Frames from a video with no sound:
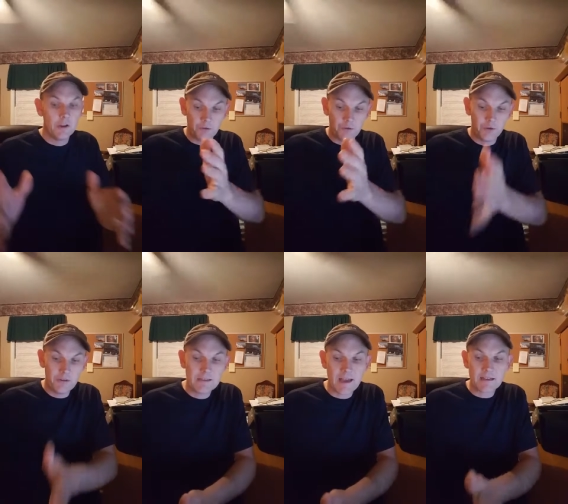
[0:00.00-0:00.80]
You do
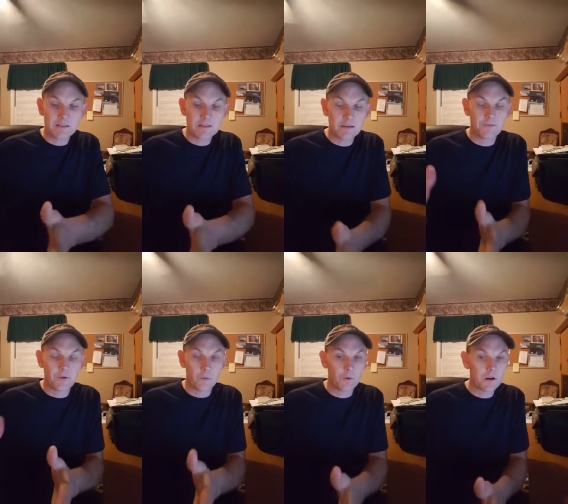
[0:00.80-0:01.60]
these action steps. If
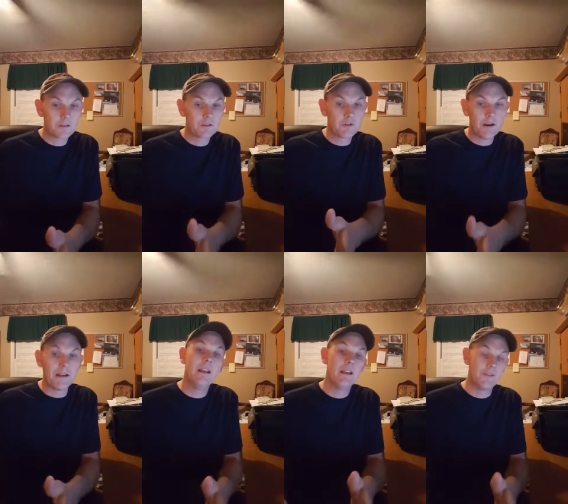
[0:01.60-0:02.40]
it works,
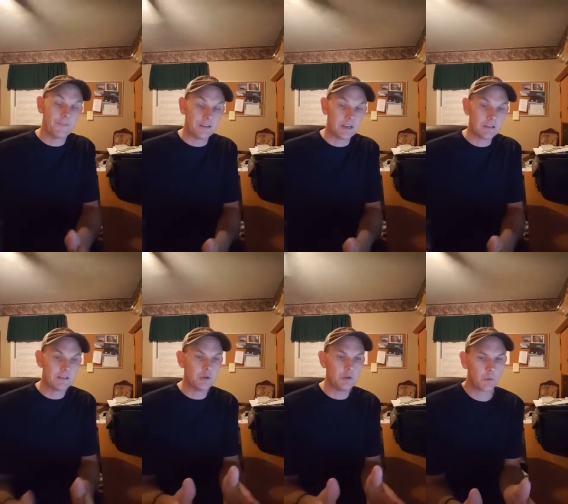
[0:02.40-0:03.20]
great. If it
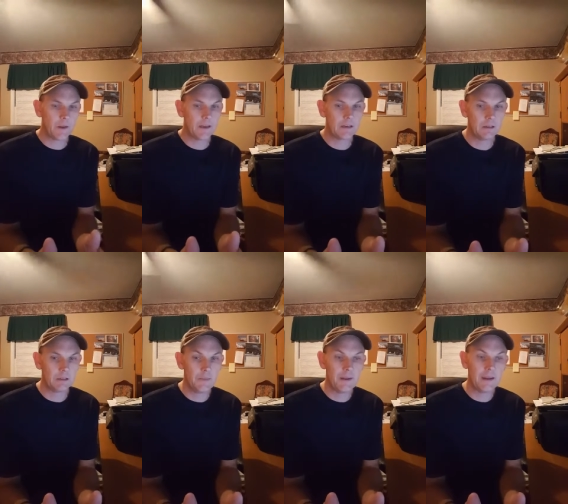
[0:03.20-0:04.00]
doesn't, you tweak it a
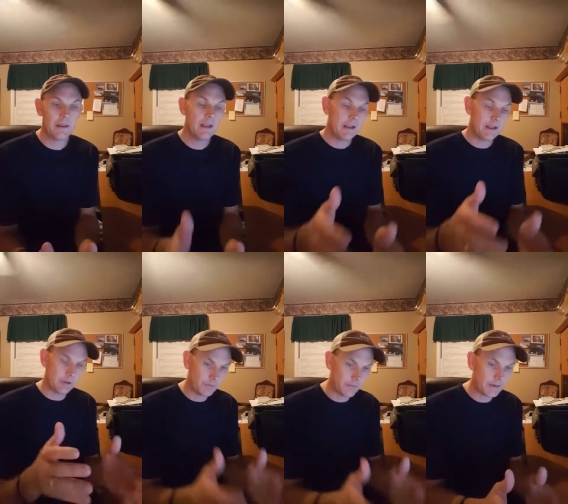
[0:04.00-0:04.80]
little bit and
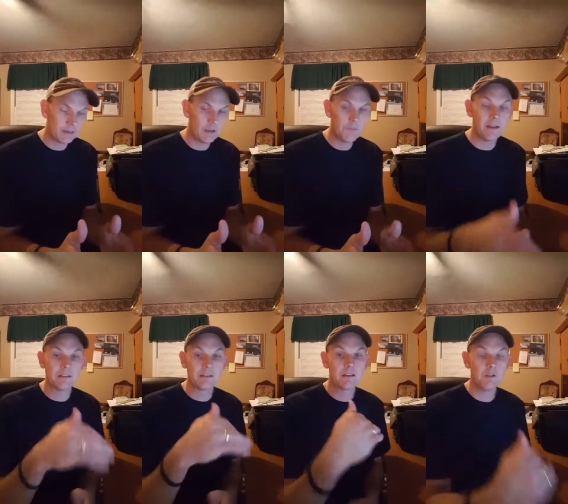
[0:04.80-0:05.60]
you tweak it a little bit
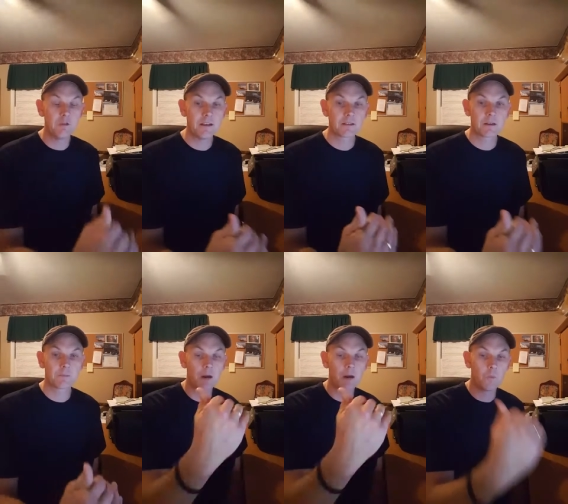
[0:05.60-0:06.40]
until you get
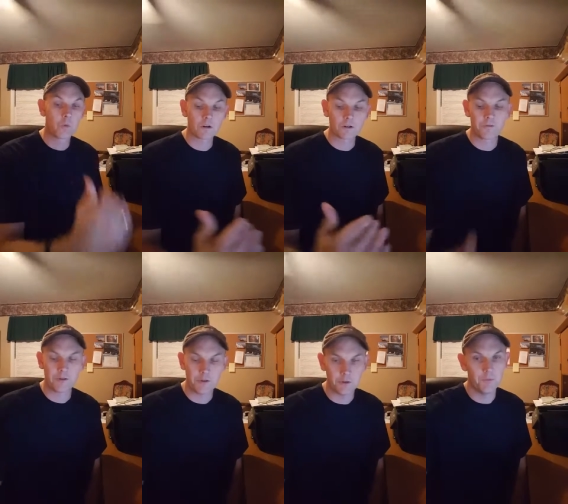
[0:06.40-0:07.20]
something that works for
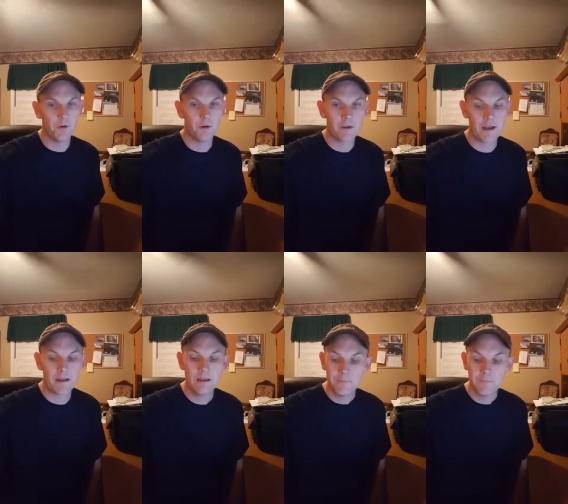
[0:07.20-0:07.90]
you. Okay?